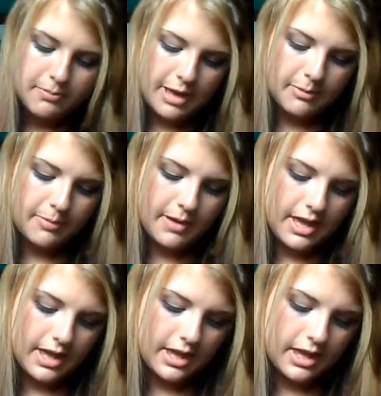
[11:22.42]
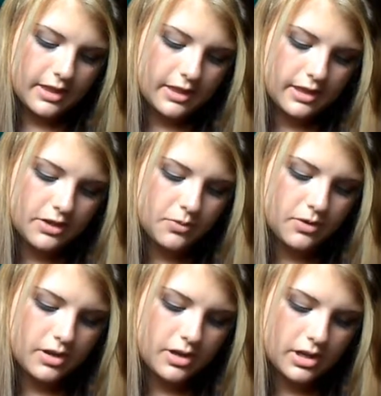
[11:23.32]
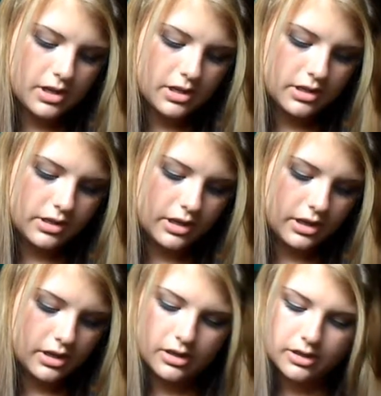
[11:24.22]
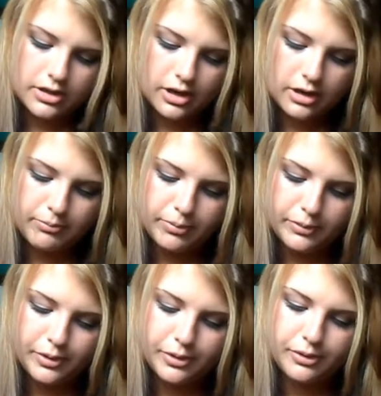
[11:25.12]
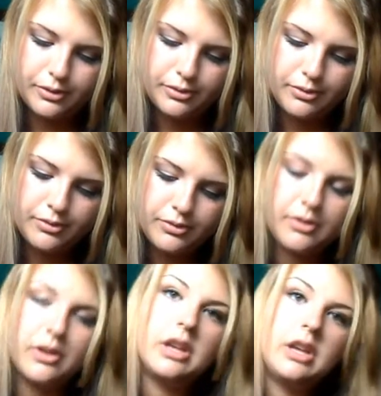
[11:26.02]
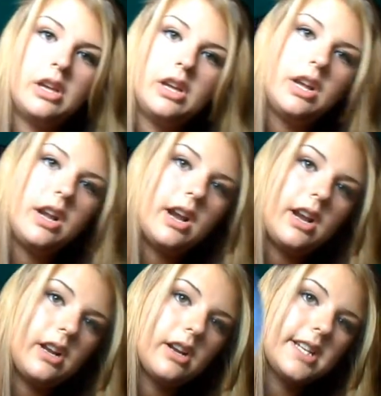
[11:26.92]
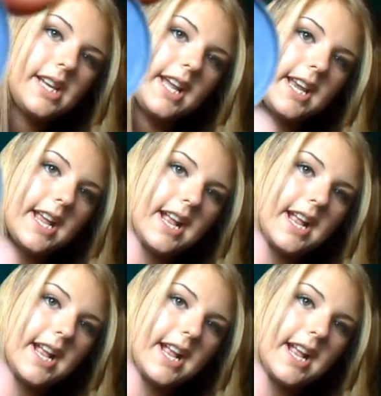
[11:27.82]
baby pink, and this one is like a dark blue, and it looks like